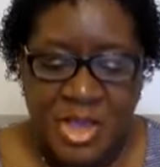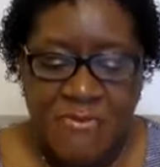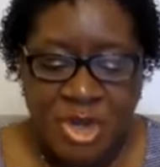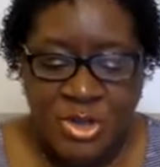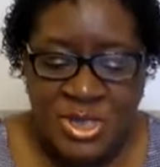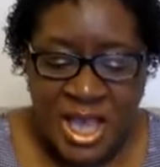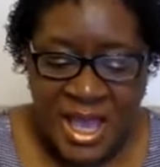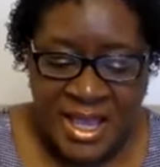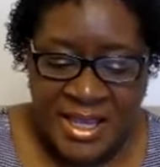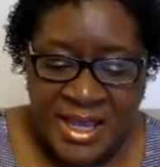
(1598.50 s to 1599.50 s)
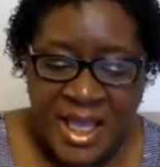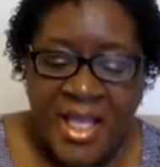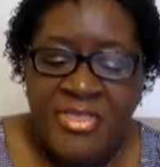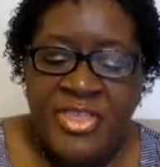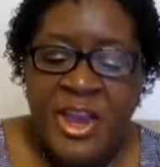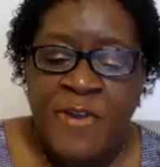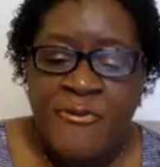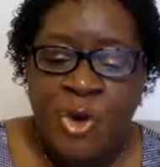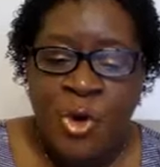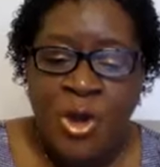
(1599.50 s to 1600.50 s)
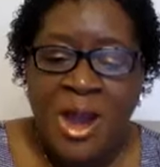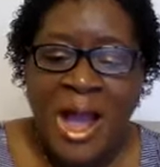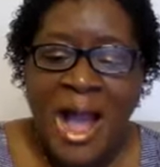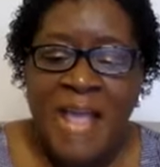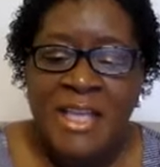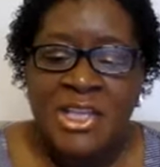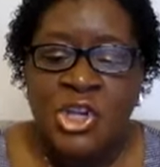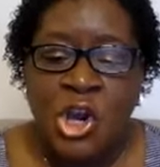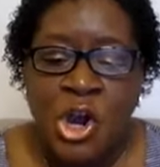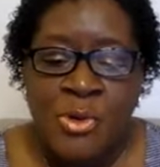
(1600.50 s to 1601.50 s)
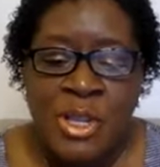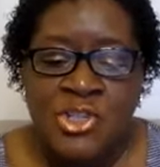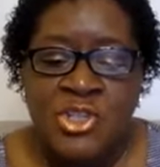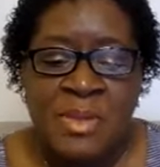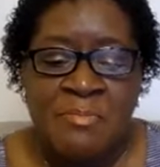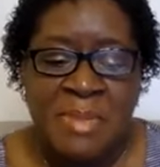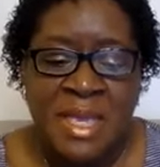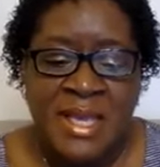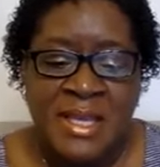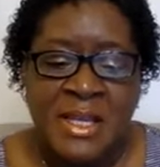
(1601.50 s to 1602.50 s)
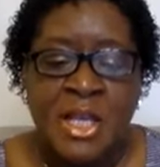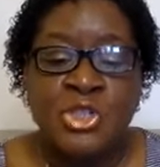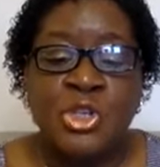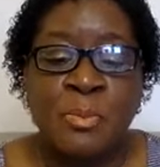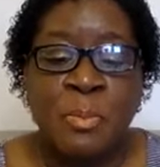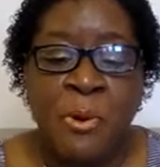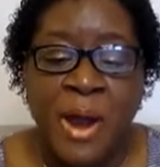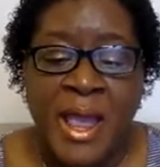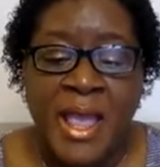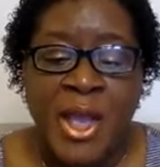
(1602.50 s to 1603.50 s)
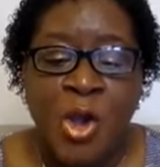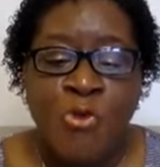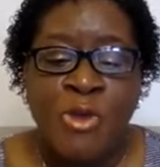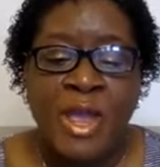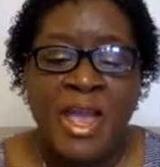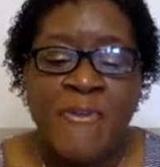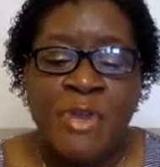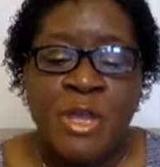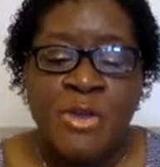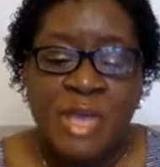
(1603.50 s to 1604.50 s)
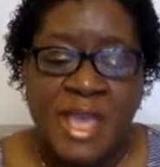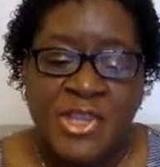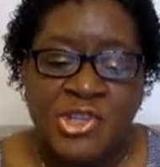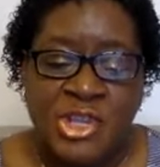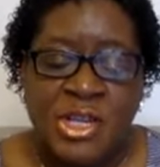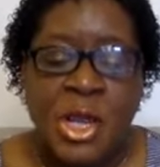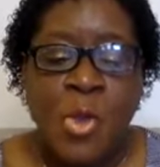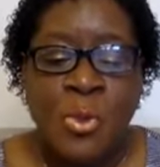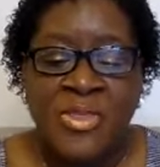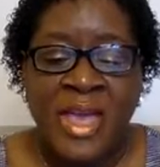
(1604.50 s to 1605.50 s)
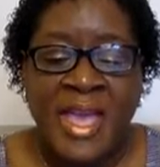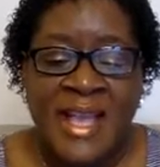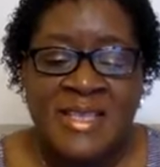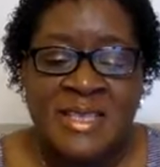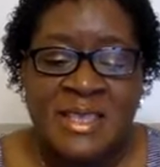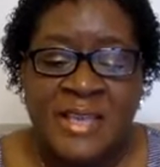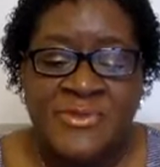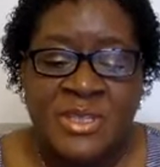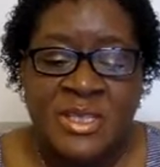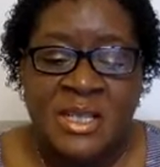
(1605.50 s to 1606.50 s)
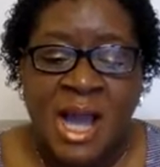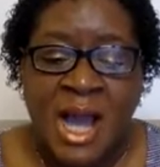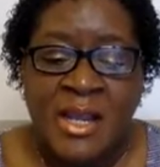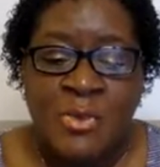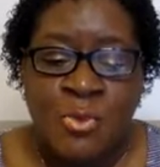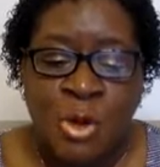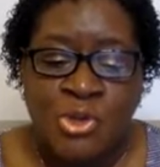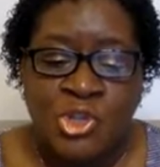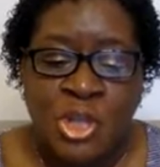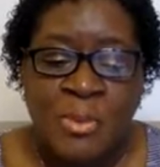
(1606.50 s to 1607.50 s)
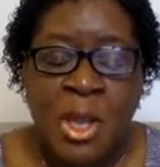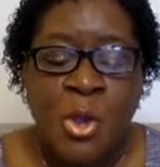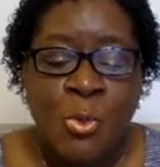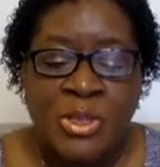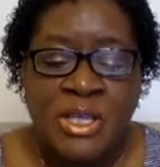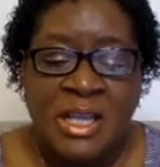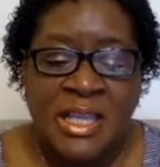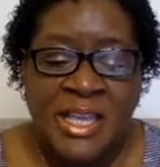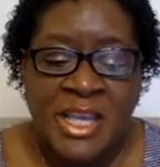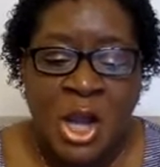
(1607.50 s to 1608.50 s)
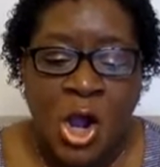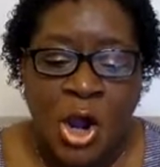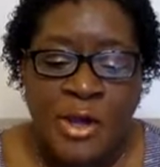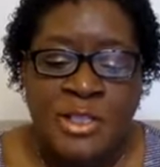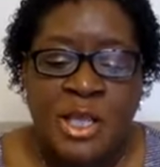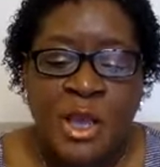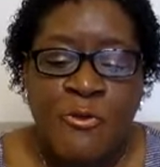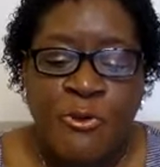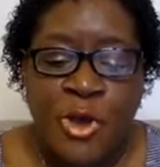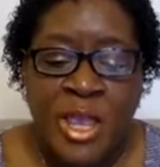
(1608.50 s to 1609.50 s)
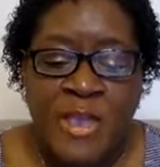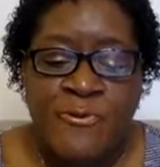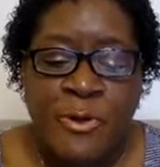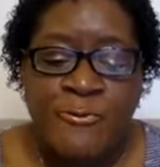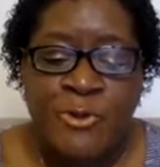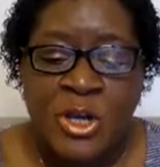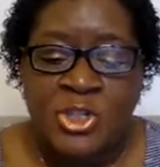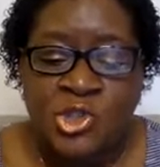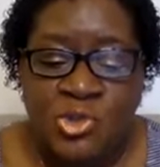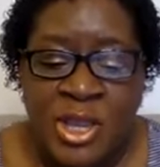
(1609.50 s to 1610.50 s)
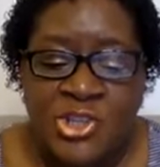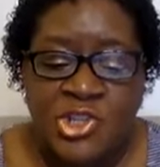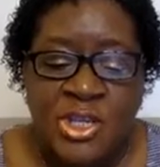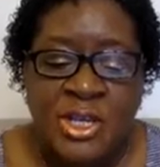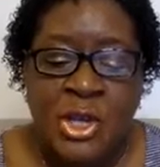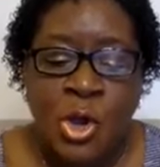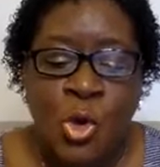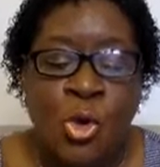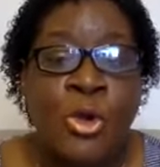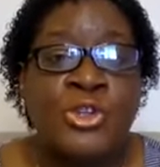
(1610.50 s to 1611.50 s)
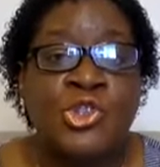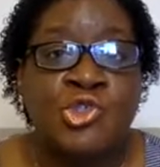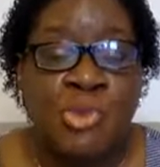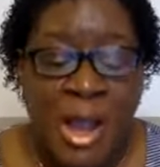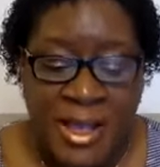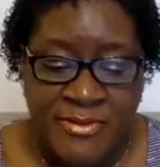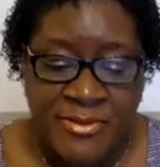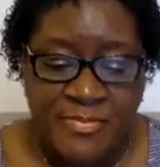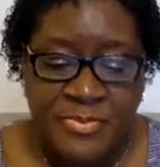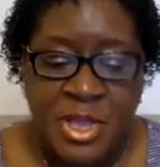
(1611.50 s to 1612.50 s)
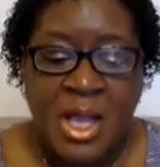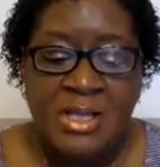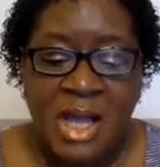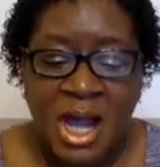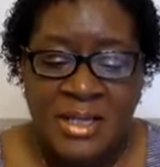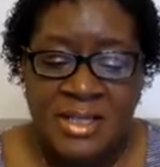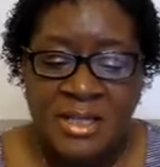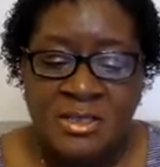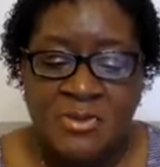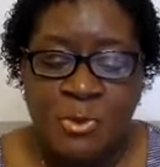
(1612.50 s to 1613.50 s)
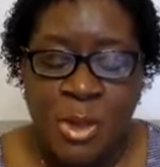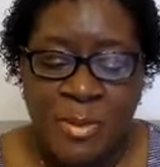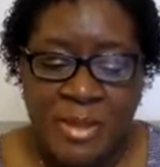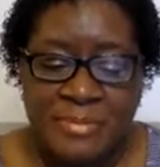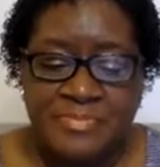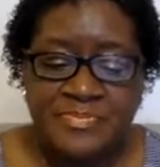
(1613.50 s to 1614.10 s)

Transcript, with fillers: Verse 8. Therefore, I encourage the men to pray over every occasion with hands lifted to God in worship, with clean hearts, free from frustration or strife. Conduct of women.